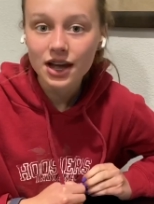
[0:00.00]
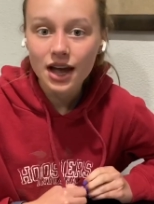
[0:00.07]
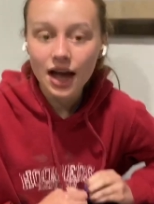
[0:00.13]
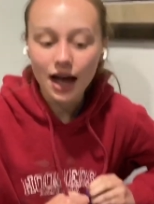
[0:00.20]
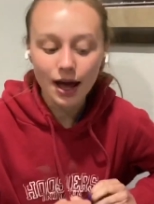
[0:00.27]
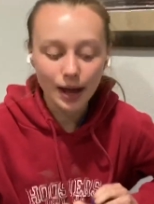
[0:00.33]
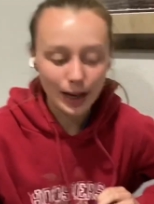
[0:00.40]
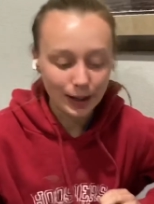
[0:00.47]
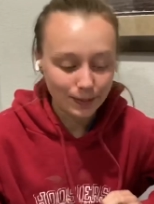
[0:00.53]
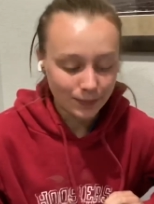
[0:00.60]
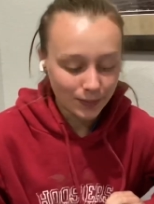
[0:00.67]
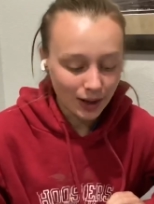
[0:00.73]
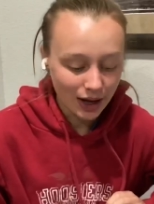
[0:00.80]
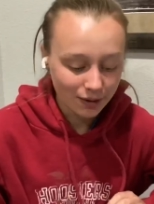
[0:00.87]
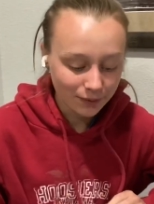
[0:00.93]
Um,
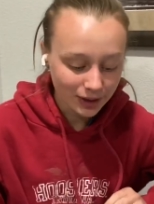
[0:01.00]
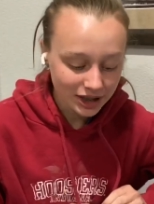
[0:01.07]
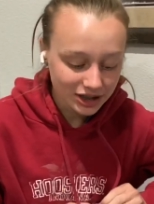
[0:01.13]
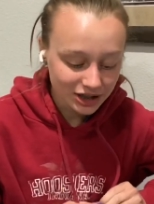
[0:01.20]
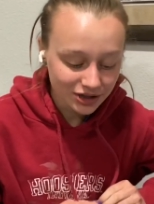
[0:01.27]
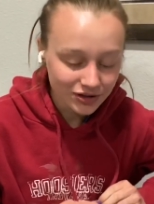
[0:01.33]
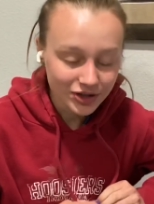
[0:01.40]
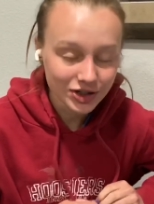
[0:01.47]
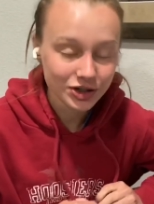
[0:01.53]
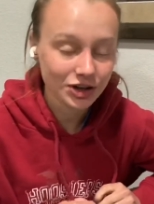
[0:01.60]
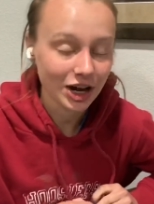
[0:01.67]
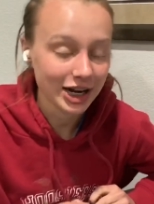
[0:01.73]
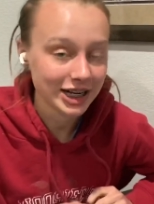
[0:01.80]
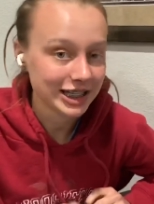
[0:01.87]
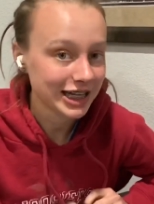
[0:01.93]
I want you to
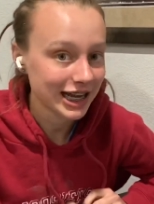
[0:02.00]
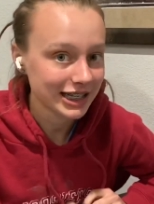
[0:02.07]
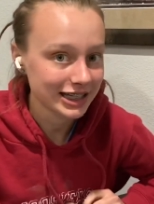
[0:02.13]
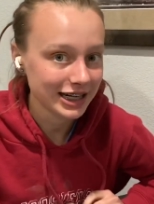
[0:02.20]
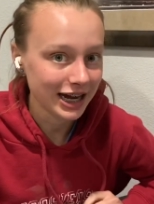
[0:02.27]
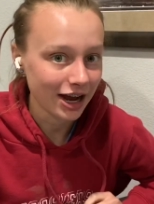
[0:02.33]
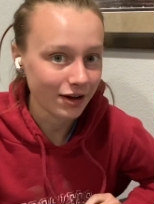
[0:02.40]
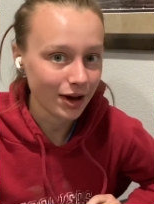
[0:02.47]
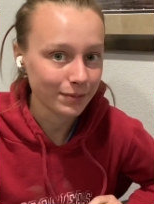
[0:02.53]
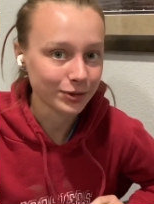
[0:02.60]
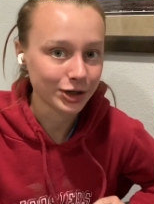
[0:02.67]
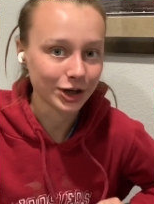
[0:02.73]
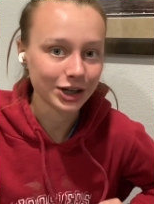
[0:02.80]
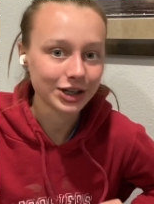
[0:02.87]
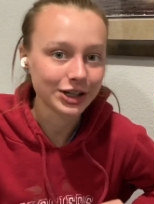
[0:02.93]
try to test it out. I'm
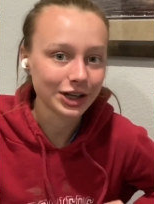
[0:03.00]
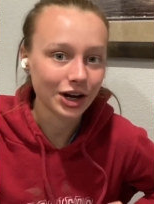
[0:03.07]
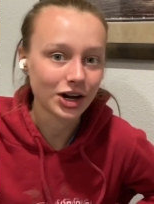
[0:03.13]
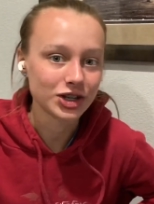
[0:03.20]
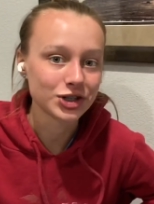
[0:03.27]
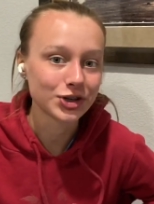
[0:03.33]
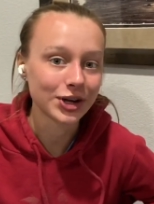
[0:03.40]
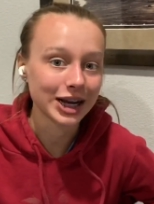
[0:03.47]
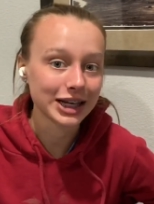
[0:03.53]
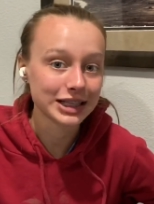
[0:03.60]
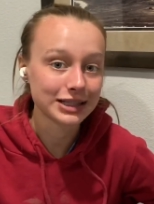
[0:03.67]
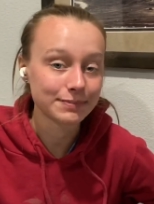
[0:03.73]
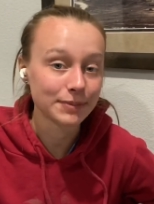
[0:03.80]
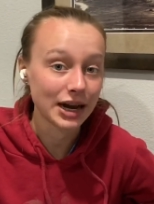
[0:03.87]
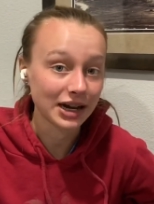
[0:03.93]
currently on
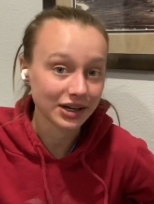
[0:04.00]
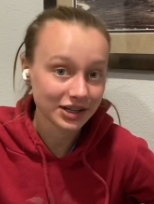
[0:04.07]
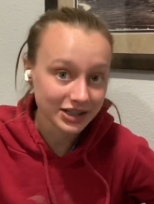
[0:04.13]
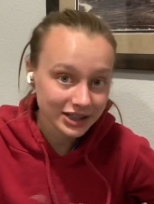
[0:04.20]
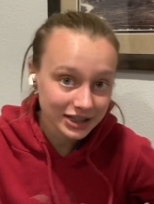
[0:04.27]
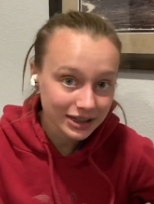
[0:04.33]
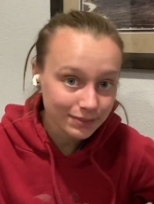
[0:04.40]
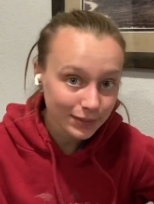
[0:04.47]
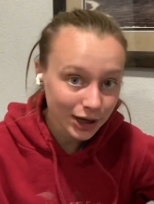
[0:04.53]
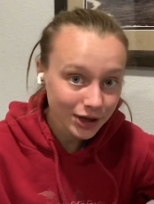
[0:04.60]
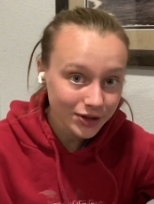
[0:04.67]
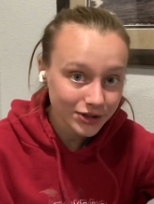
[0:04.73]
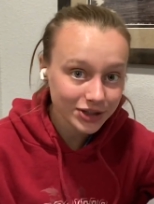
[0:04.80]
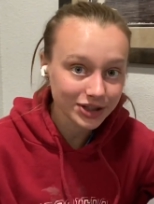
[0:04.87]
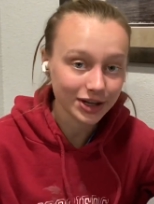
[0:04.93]
transparency
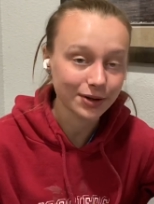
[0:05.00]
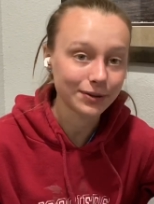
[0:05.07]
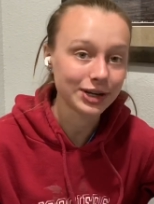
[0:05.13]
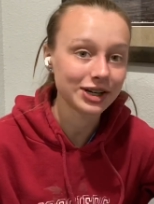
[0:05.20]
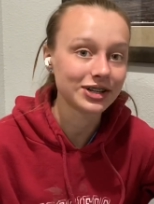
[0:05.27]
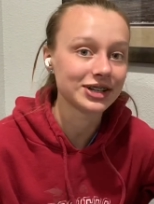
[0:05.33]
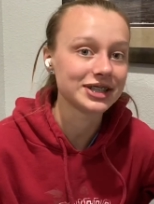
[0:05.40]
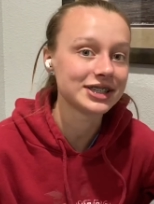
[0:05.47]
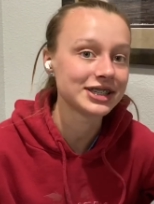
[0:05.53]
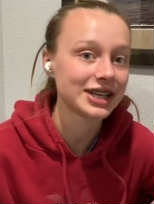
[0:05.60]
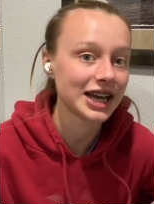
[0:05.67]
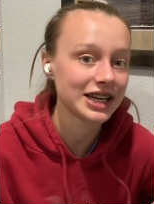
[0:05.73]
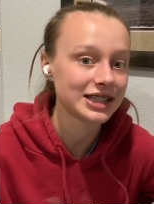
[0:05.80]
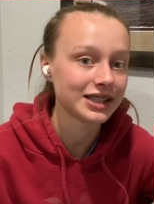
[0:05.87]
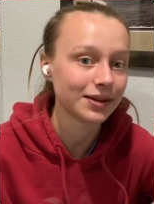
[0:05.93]
mode, so I want you to
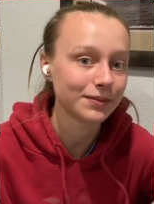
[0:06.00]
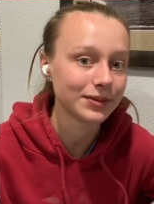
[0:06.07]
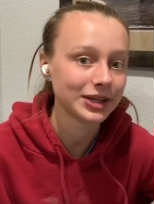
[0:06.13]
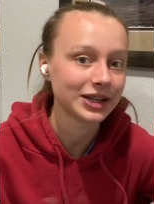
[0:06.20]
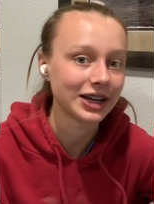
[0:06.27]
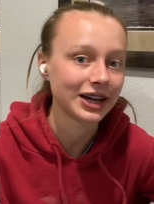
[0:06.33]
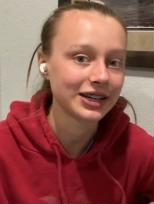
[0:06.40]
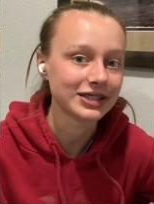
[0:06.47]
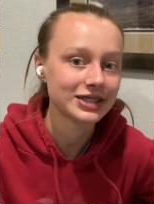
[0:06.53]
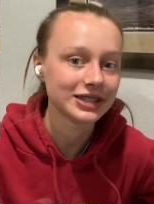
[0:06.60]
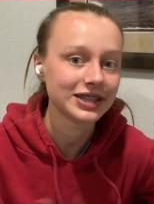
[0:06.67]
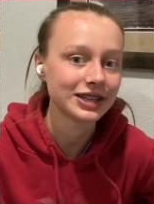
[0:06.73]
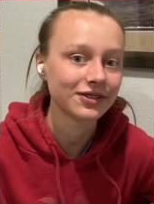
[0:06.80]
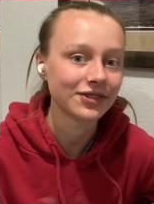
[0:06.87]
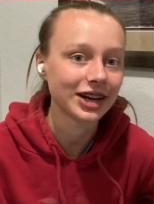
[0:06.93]
say something and
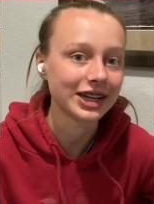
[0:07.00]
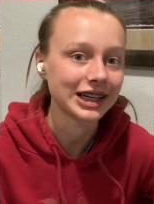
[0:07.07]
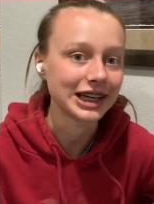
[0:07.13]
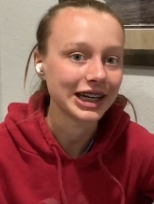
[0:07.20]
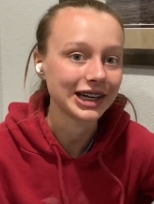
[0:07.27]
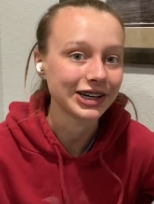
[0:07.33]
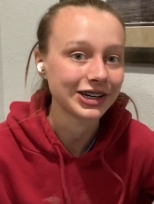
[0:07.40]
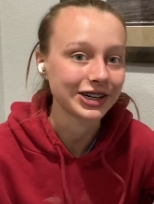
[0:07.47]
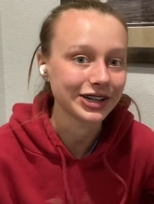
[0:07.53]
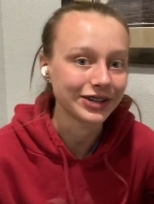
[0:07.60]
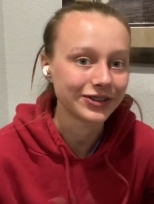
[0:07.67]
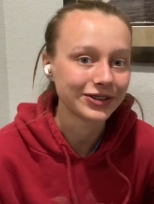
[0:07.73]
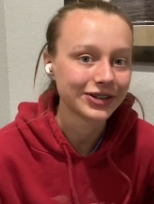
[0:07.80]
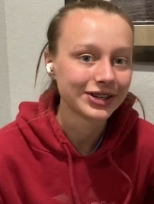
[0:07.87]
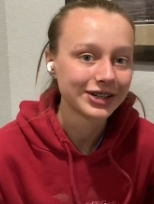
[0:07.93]
see if I can hear you.
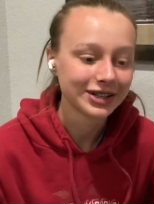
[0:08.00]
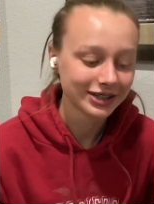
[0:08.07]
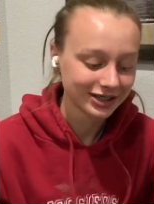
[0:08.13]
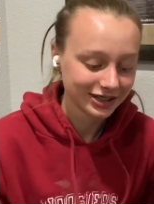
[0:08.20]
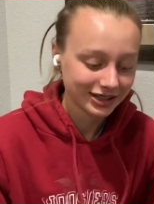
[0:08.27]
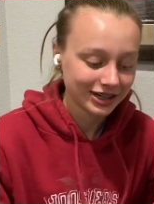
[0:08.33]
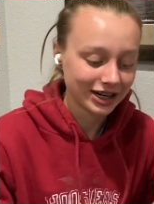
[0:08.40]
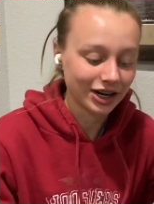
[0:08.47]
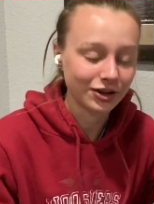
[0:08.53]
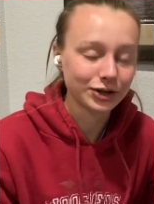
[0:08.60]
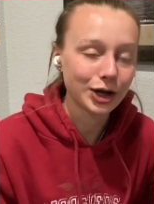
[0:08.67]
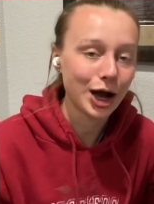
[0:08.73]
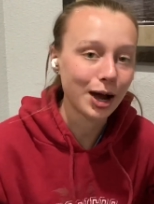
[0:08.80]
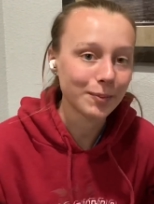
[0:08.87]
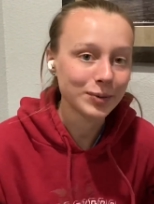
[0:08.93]
And I'll
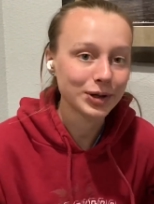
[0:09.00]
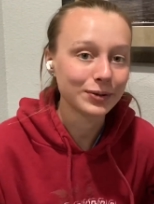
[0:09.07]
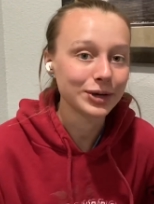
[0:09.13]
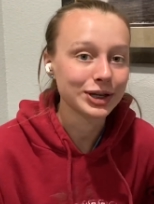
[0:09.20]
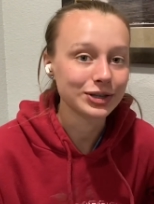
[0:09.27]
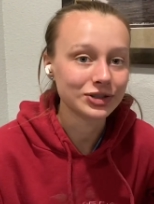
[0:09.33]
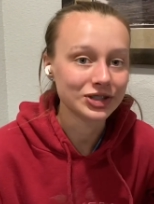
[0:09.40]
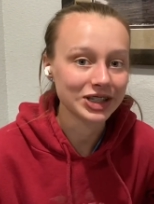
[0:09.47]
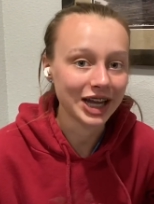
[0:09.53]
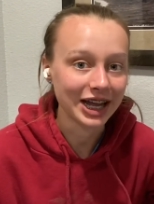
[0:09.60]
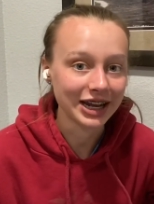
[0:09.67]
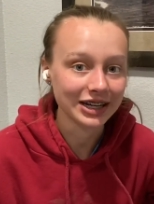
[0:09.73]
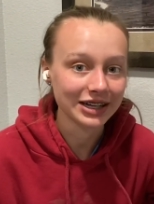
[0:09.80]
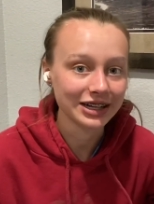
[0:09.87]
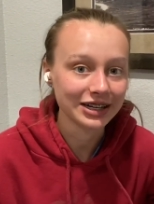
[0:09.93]
copy what you said.